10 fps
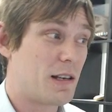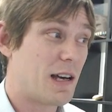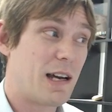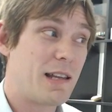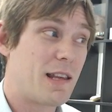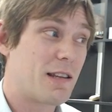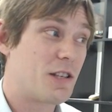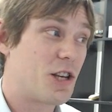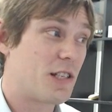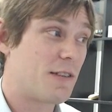I think the
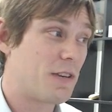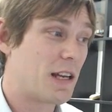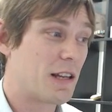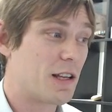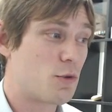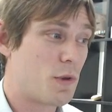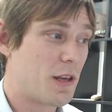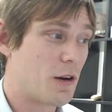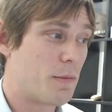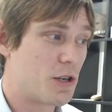chances of getting this
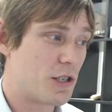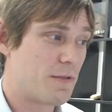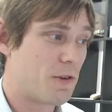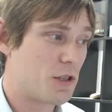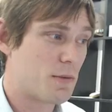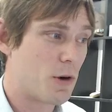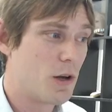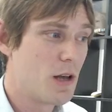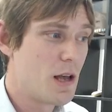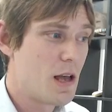within our budget is very small.